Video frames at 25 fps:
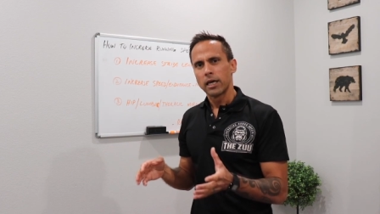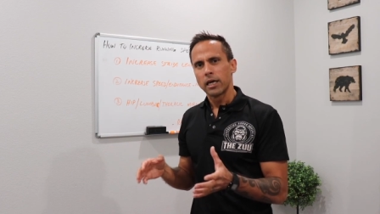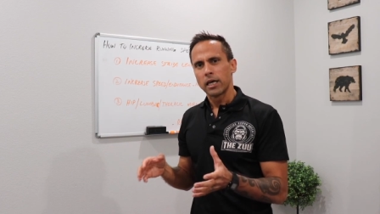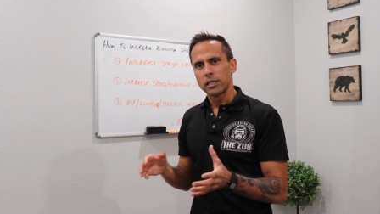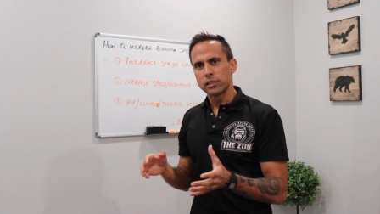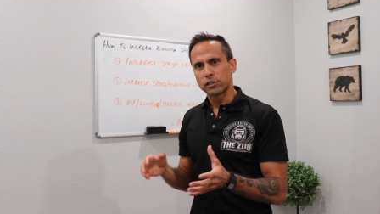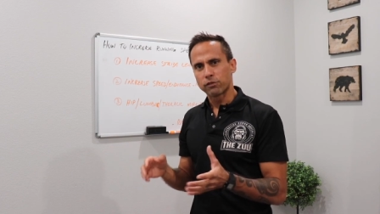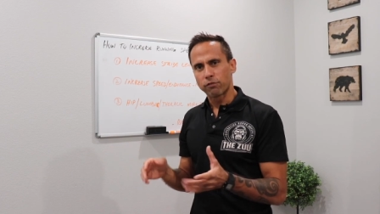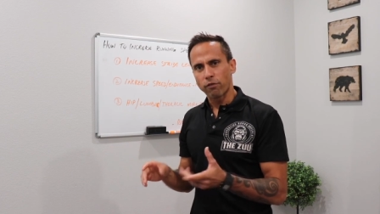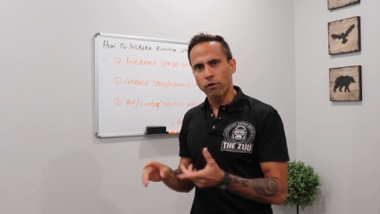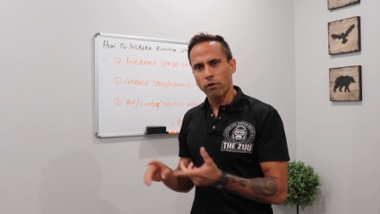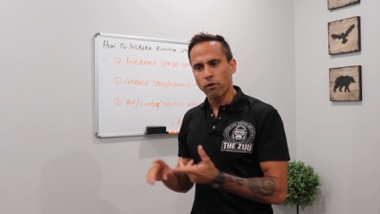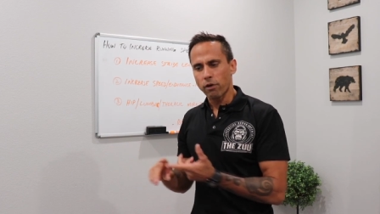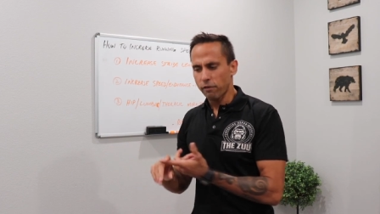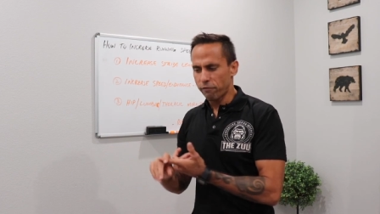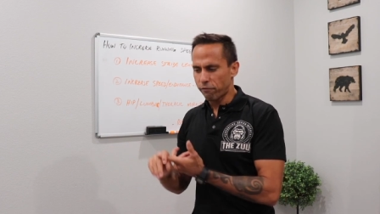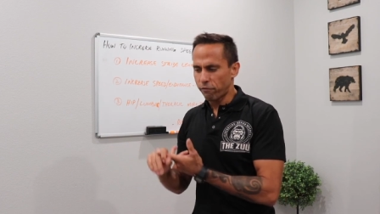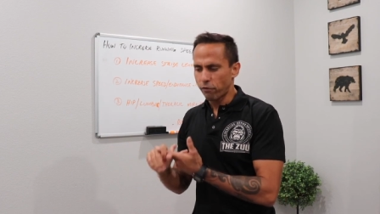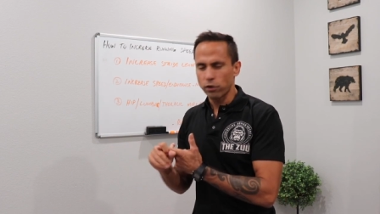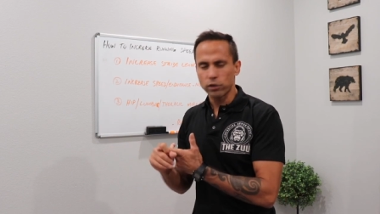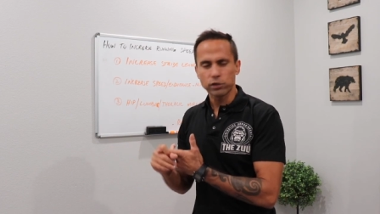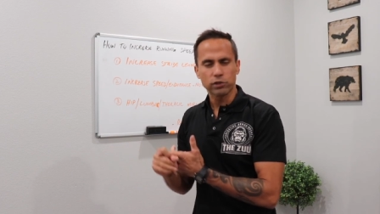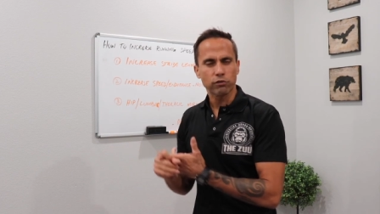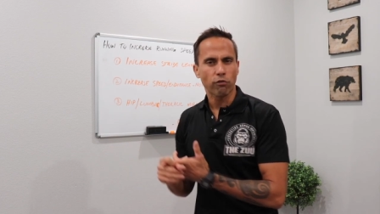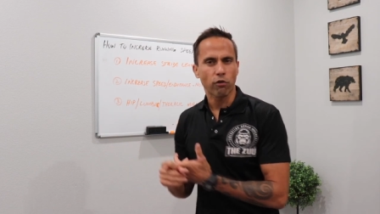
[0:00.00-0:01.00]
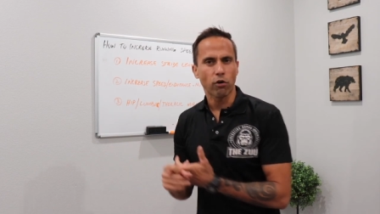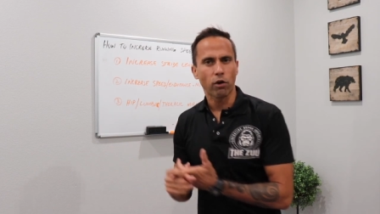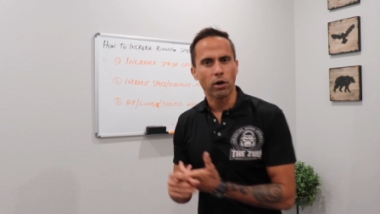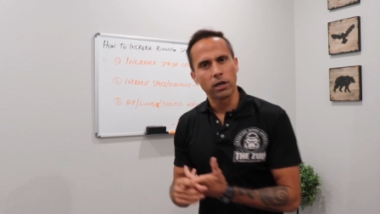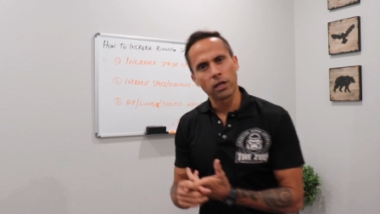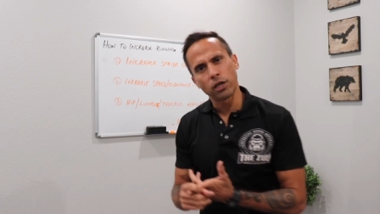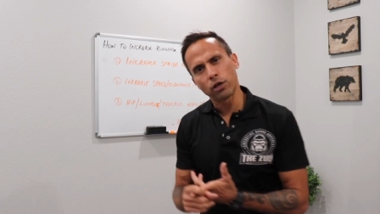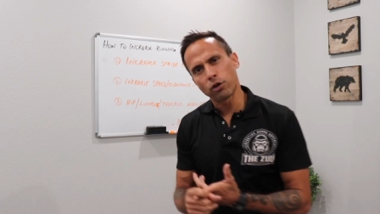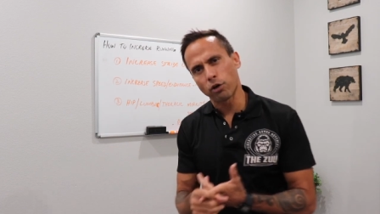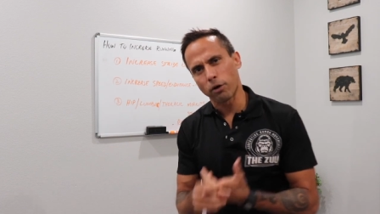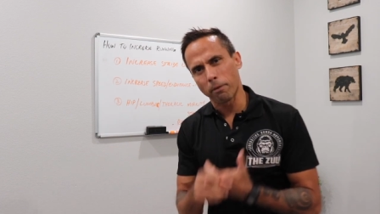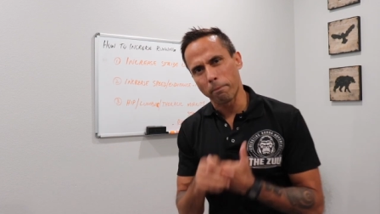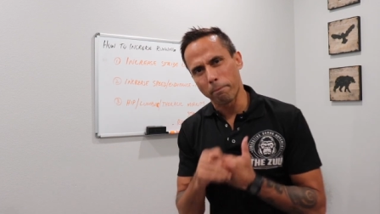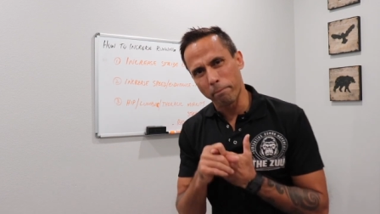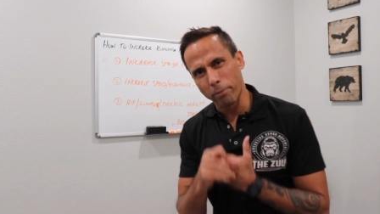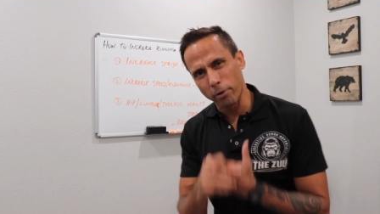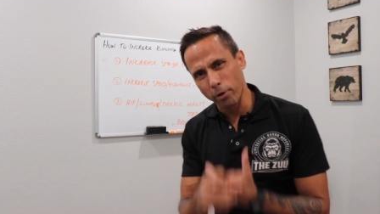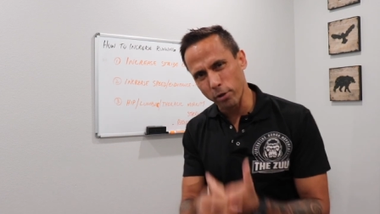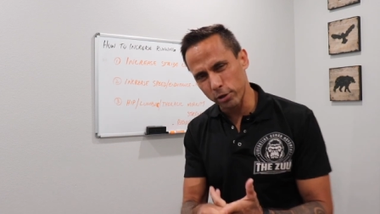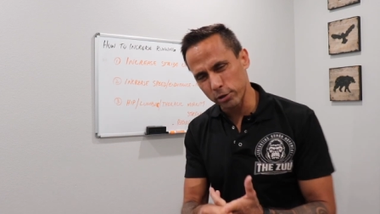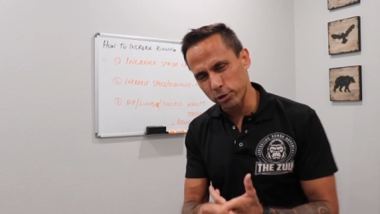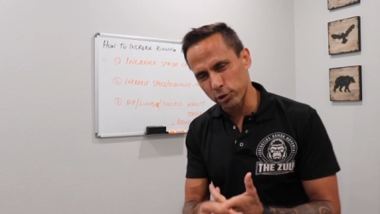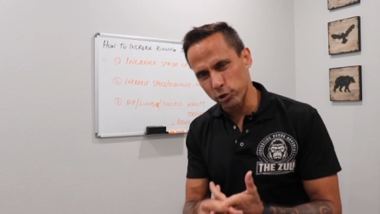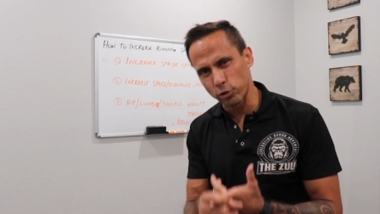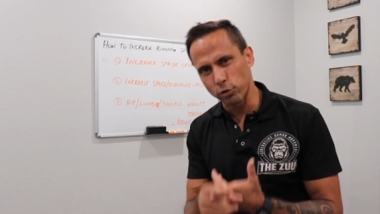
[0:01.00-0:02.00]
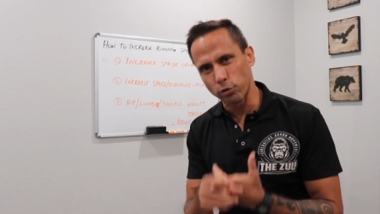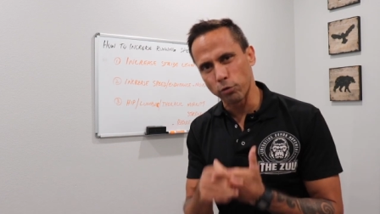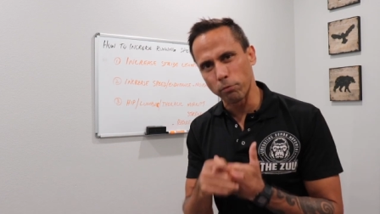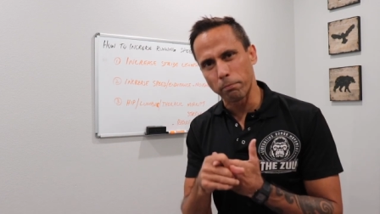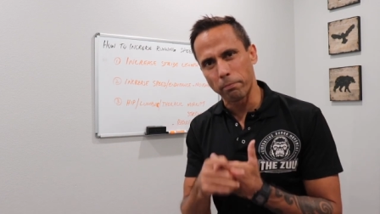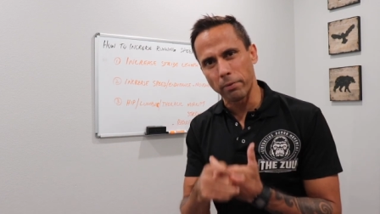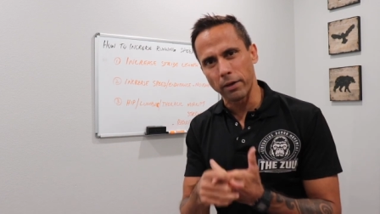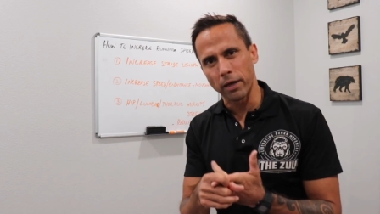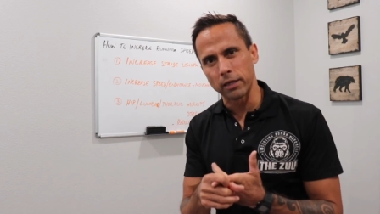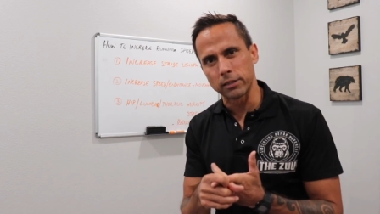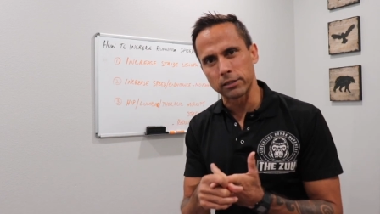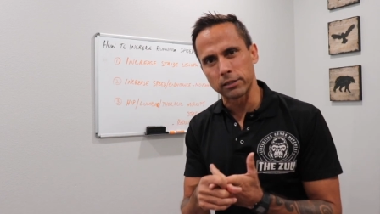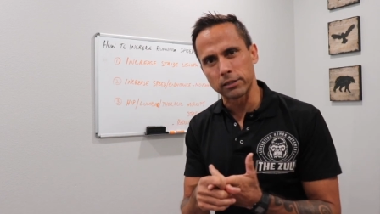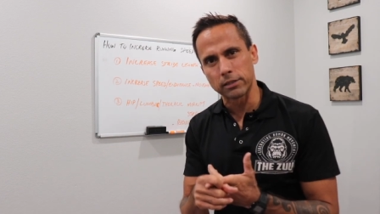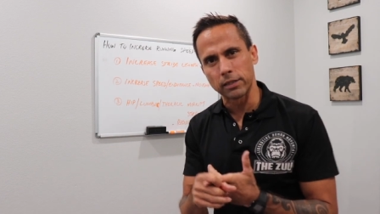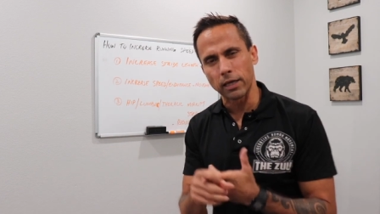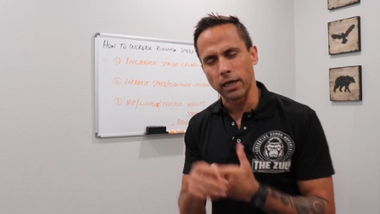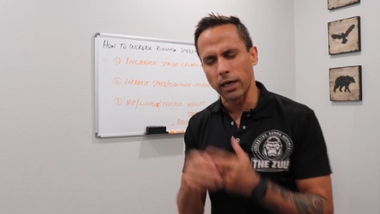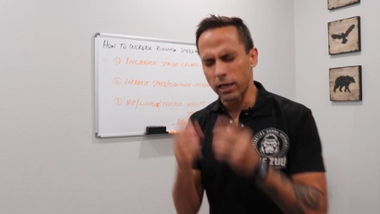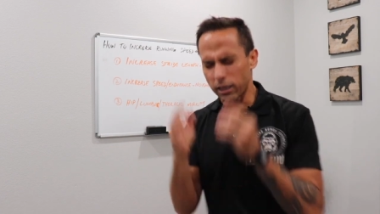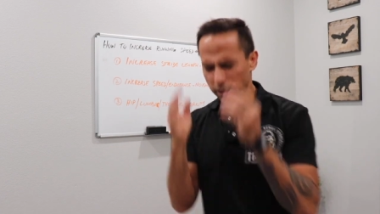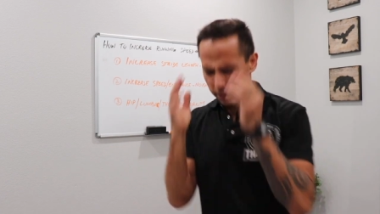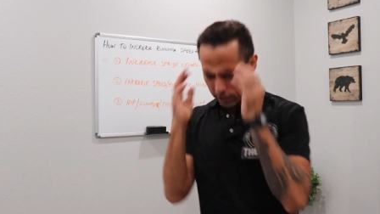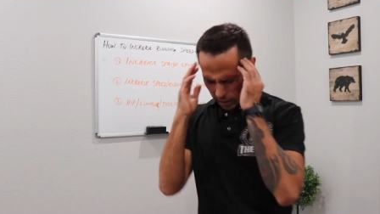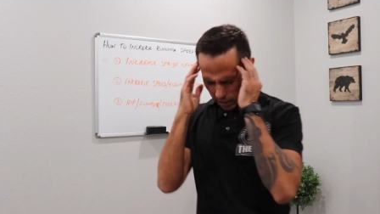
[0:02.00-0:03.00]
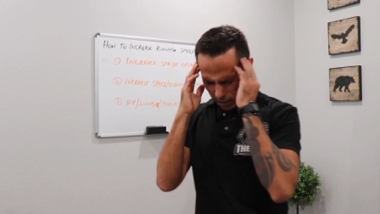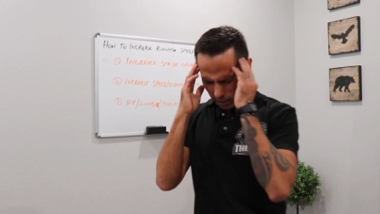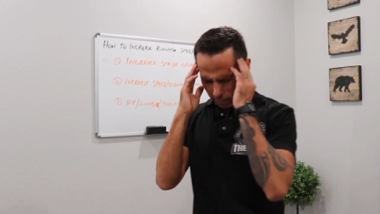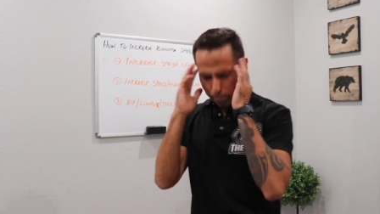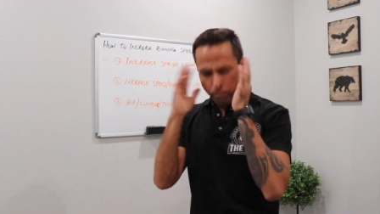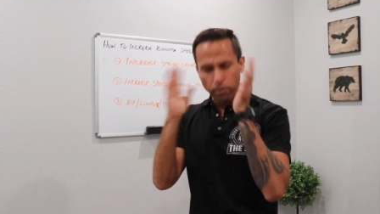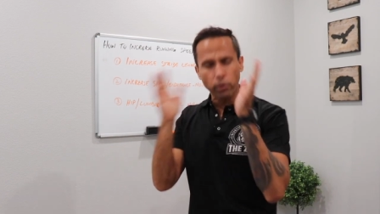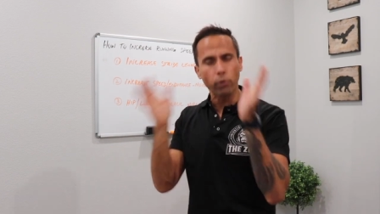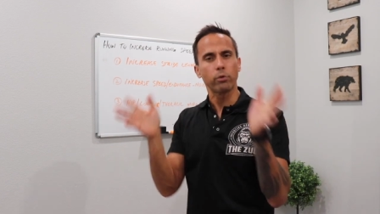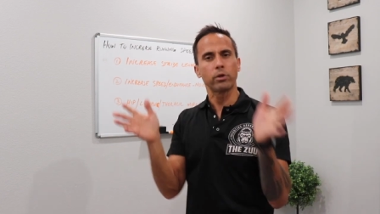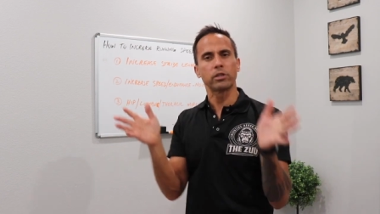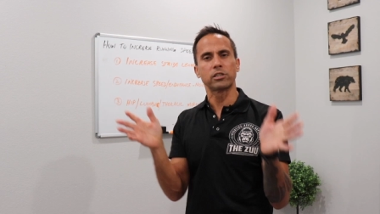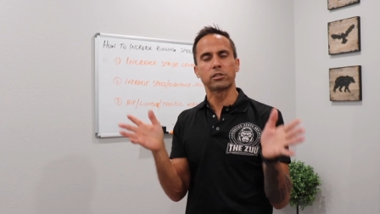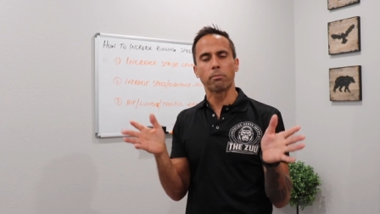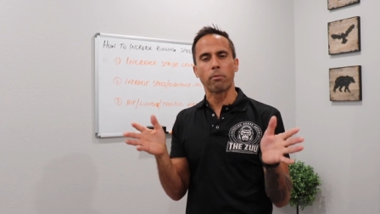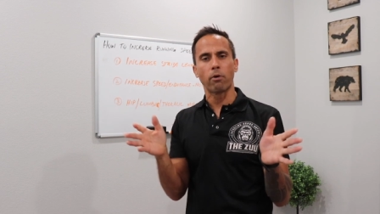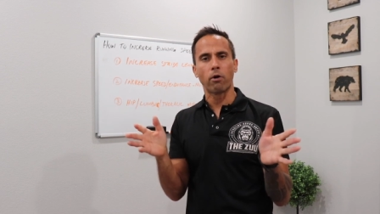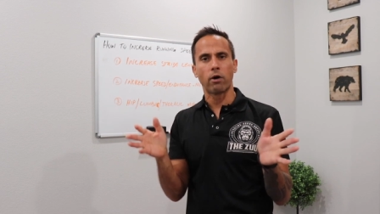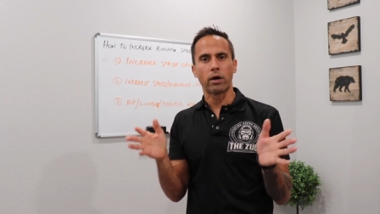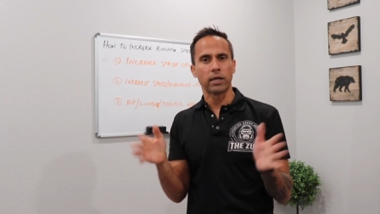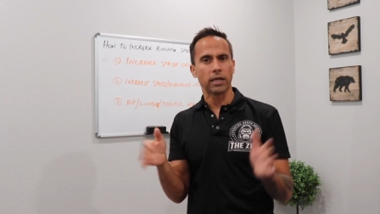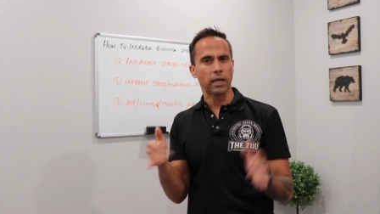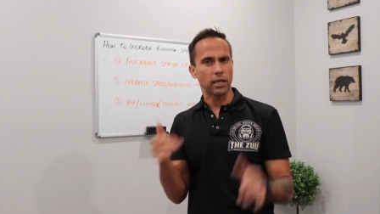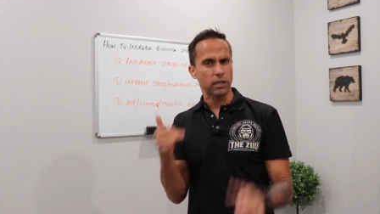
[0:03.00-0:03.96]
His very first ride he got a personal best and it, it blew his mind.